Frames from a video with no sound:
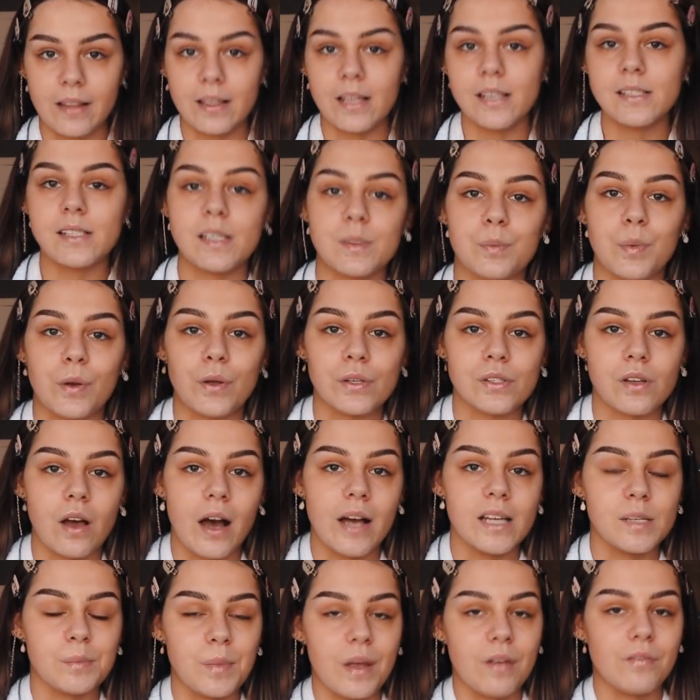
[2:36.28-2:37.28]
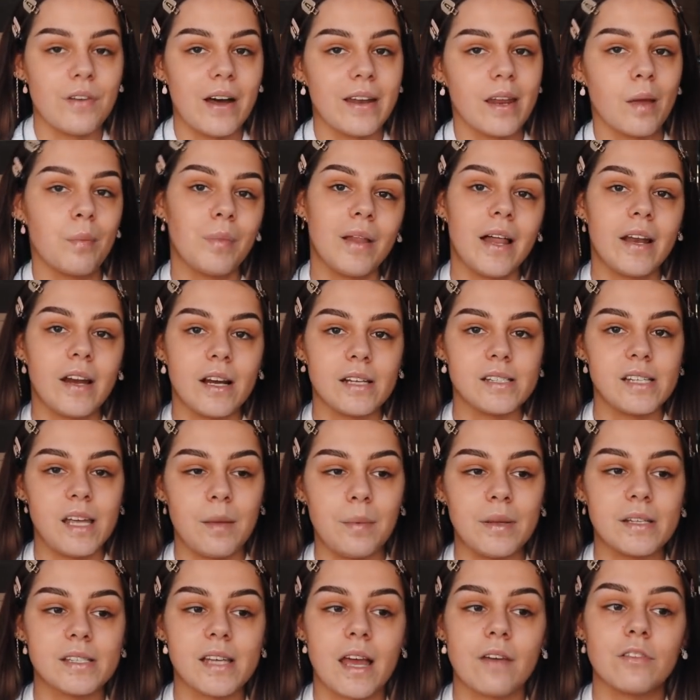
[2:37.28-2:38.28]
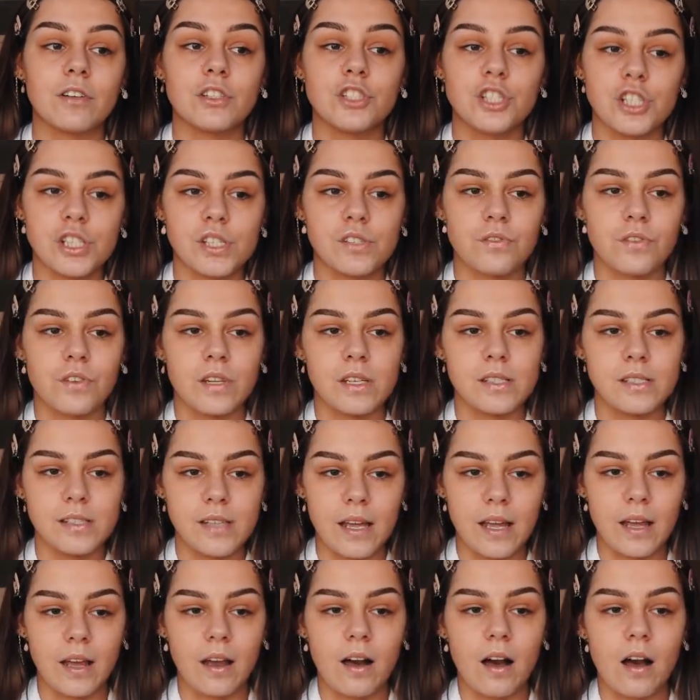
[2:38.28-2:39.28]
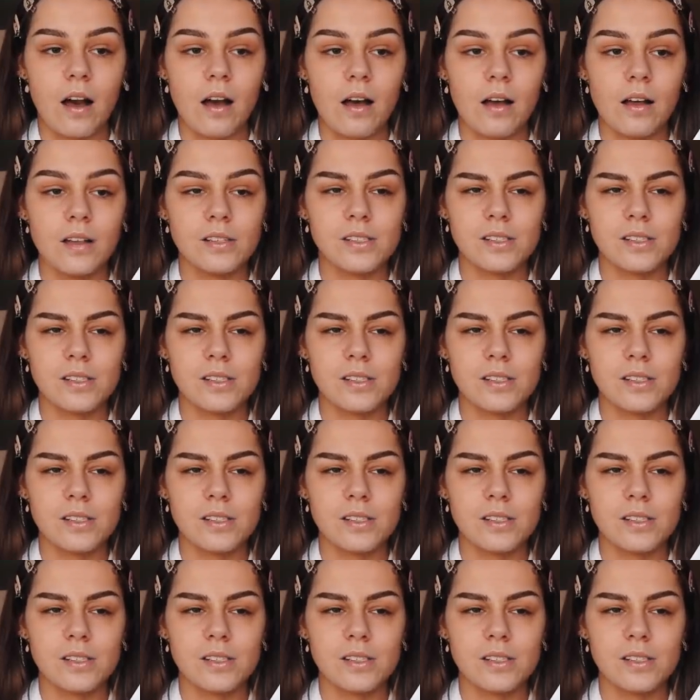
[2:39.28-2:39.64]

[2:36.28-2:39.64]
this is because, guys, me and Vanity Planet are teaming together just for the skincare